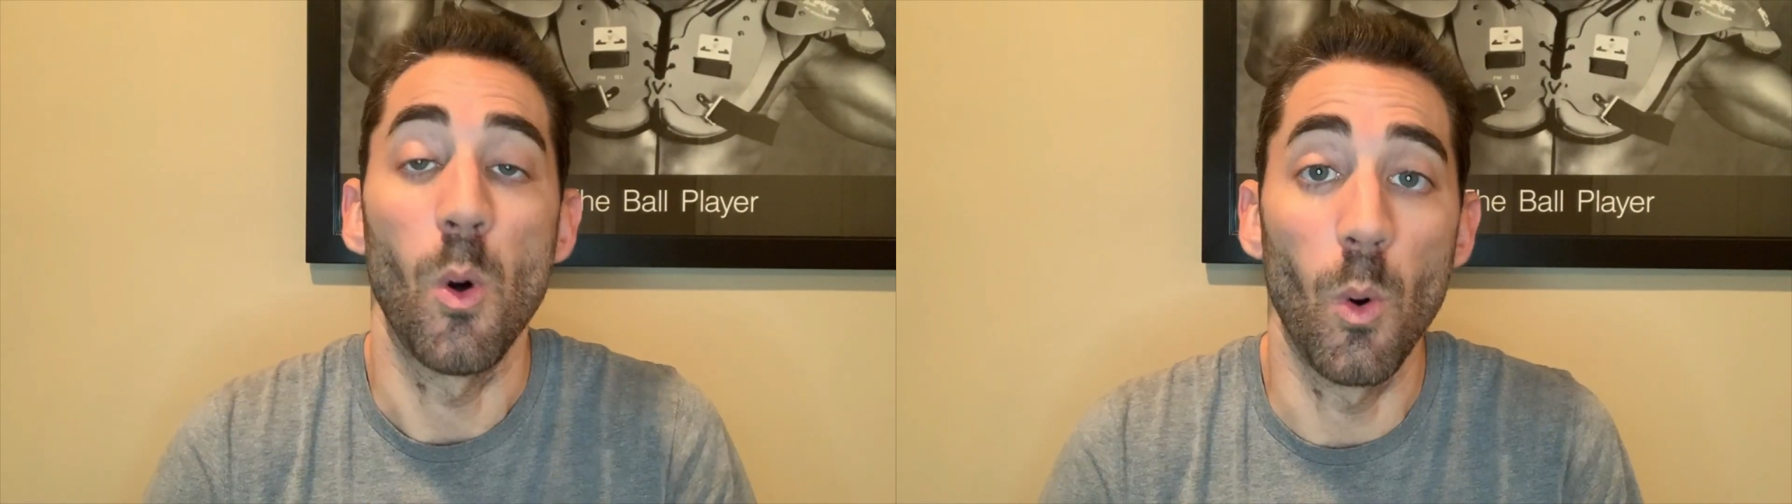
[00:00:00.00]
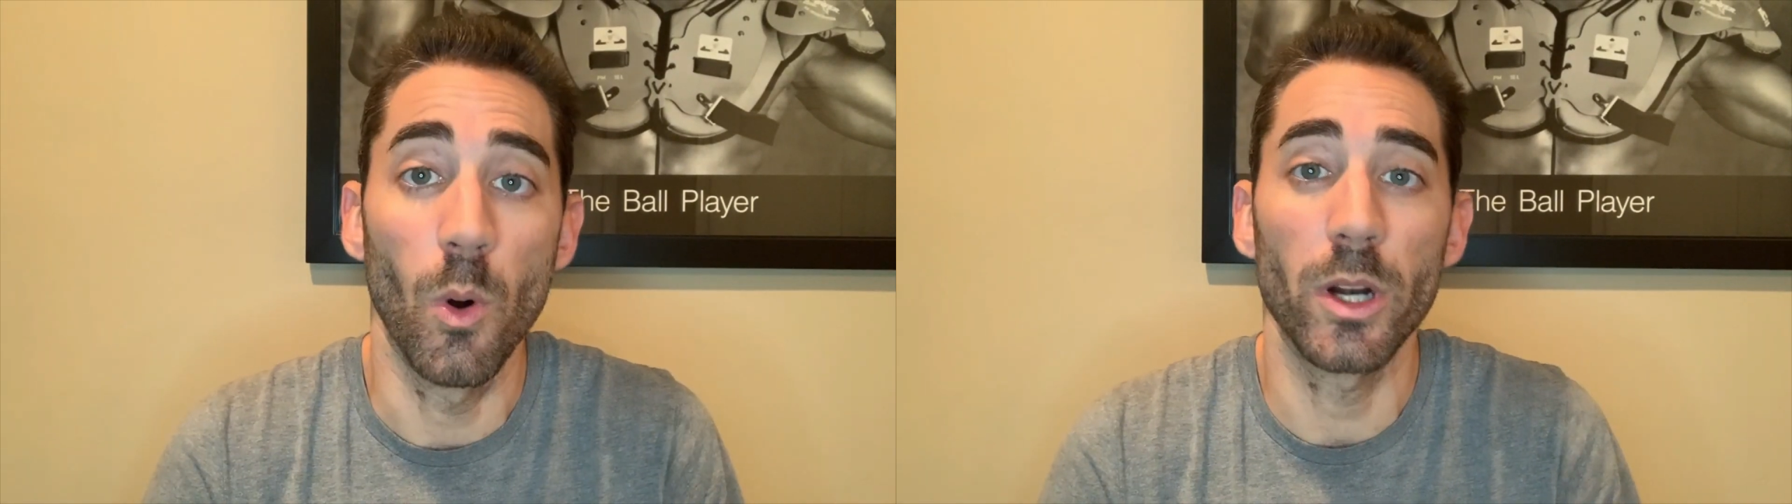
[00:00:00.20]

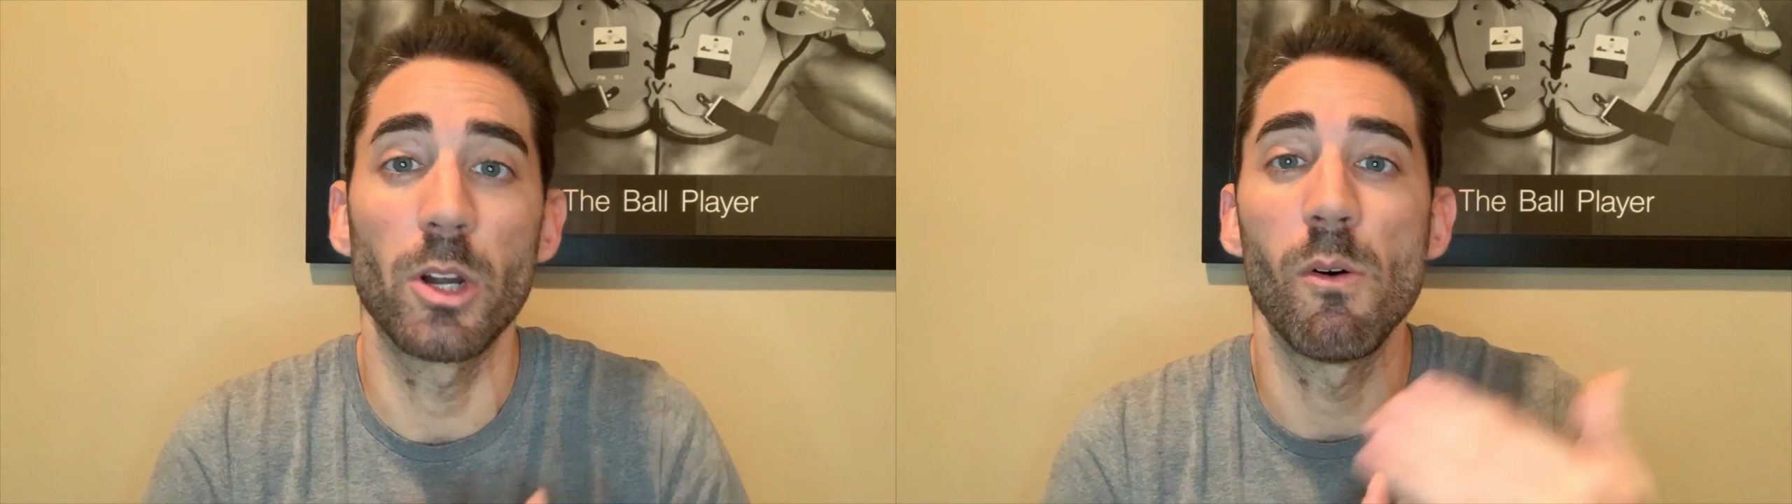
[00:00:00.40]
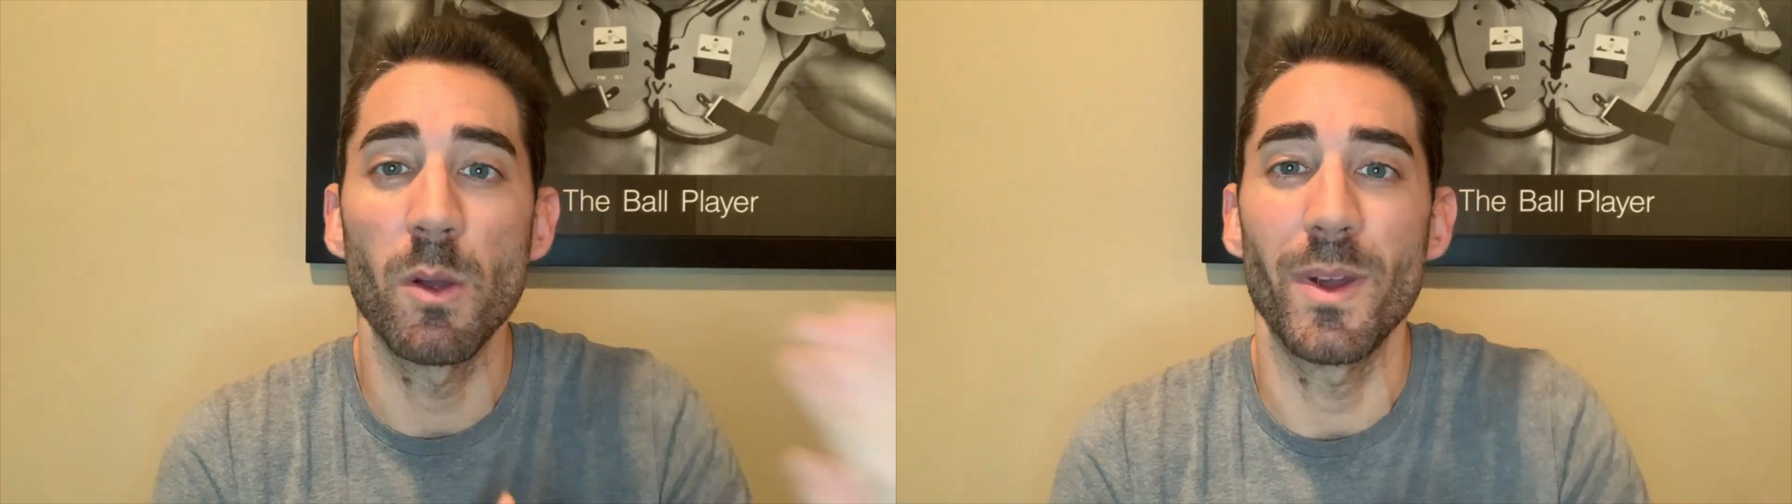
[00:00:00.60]
or
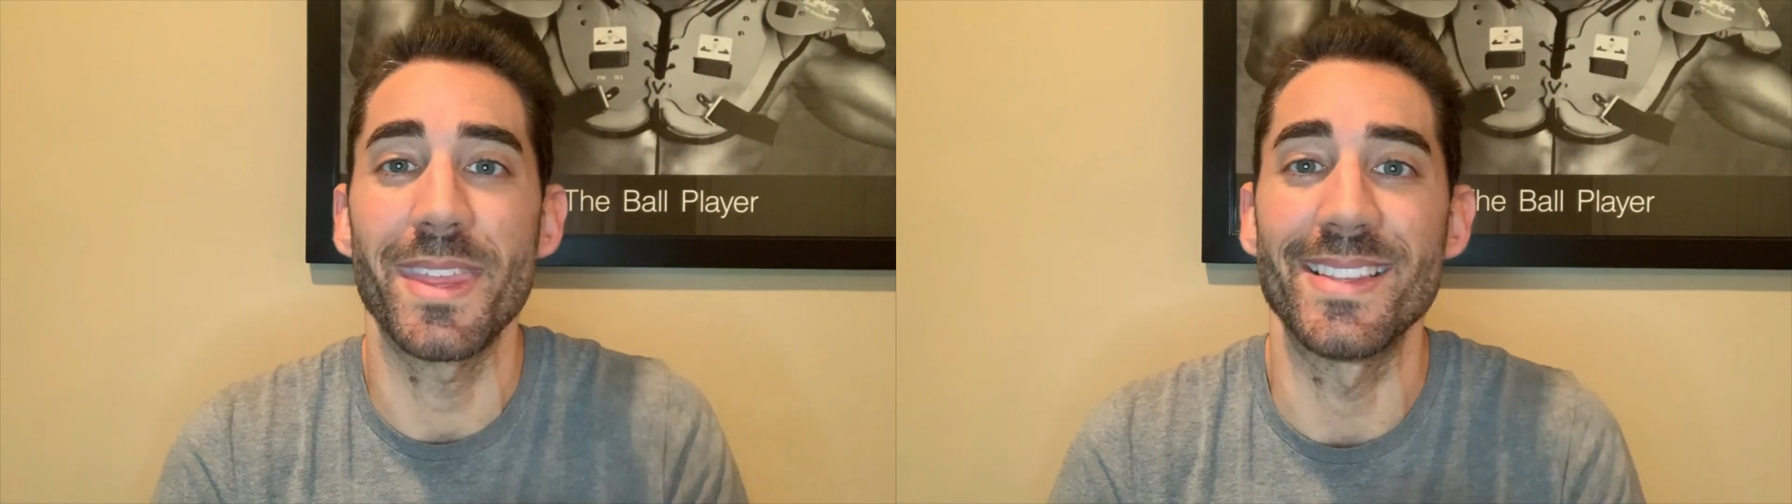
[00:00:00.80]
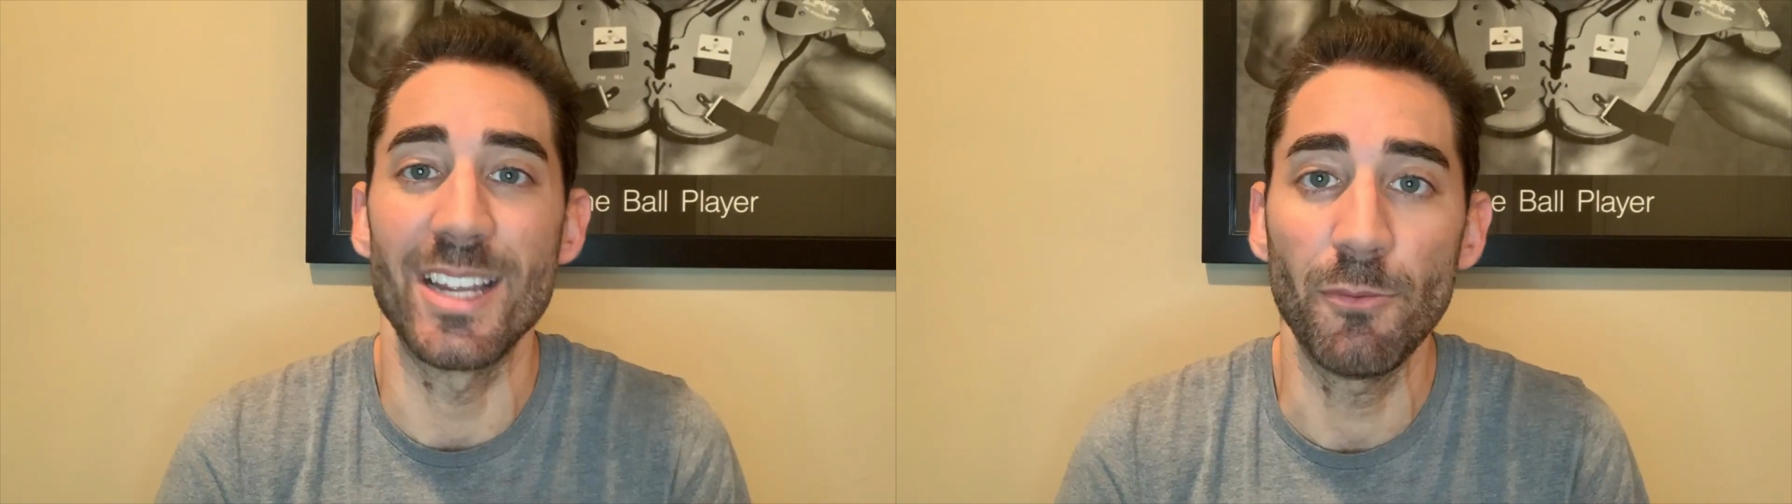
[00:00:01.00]
going
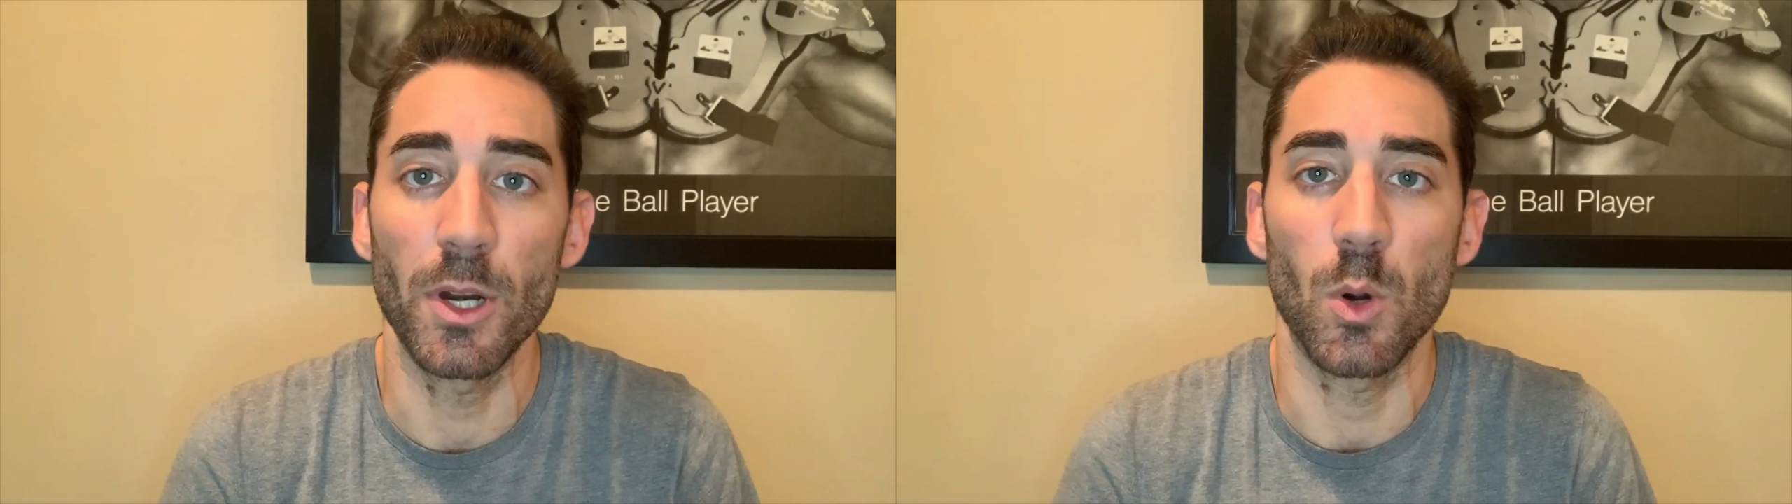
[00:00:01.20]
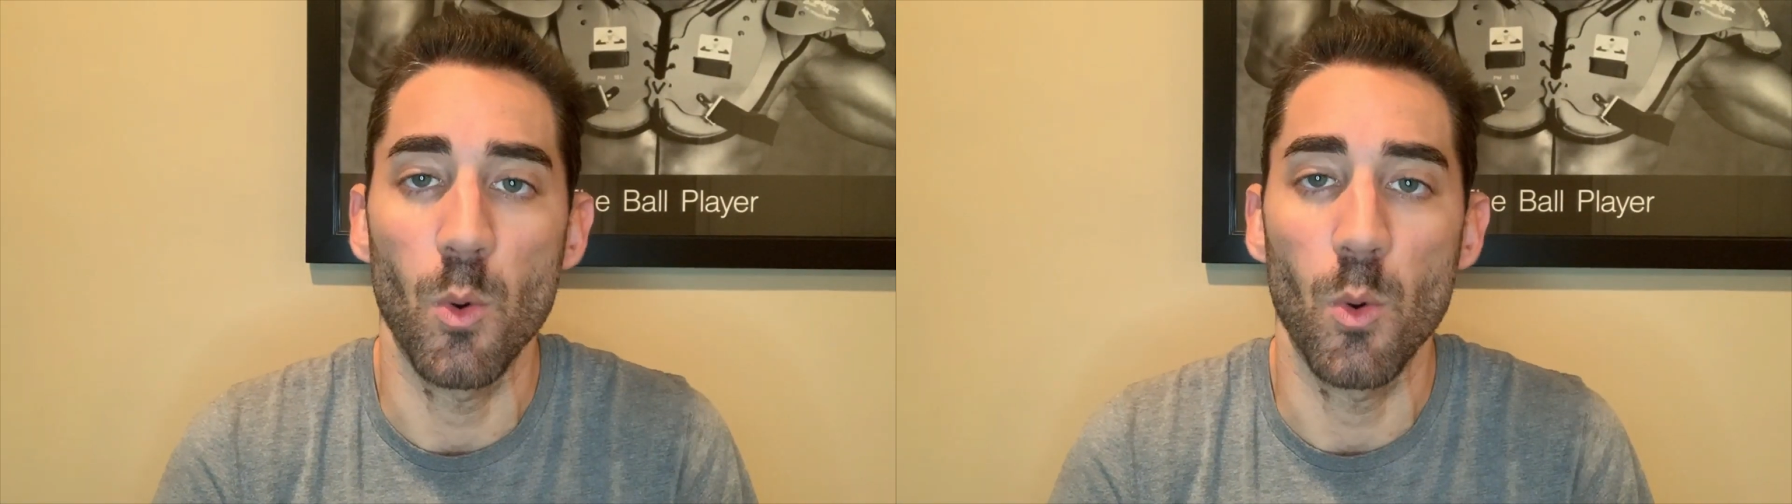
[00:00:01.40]
with a different